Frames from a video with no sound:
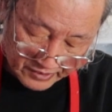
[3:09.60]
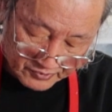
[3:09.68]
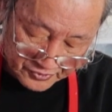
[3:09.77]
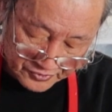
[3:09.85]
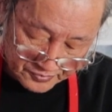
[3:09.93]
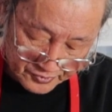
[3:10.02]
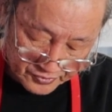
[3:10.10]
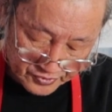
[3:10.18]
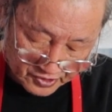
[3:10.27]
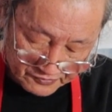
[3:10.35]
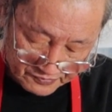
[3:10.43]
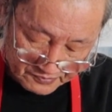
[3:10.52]
tablespoons
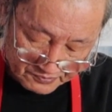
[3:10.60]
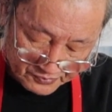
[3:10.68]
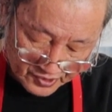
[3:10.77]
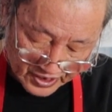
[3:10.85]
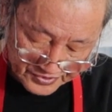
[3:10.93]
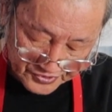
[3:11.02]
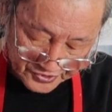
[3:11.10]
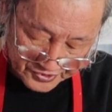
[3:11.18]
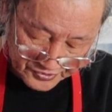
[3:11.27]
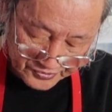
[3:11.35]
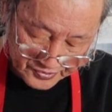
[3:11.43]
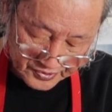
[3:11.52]
of Plum
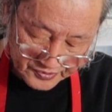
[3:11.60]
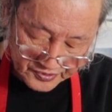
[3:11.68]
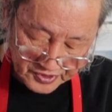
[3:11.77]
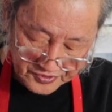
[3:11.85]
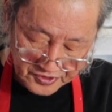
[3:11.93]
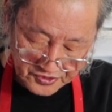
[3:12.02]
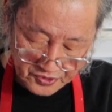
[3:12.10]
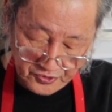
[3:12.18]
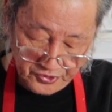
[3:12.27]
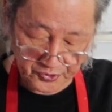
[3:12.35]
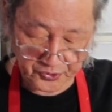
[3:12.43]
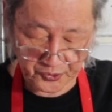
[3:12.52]
Sauce. This is
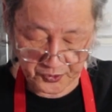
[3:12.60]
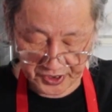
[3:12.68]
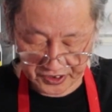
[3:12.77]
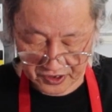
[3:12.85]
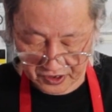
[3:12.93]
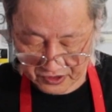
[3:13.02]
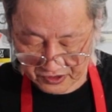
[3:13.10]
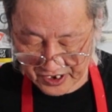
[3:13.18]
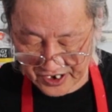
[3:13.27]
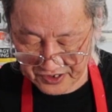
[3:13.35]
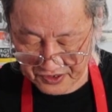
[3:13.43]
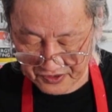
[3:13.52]
also sweet,
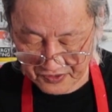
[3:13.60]
alright?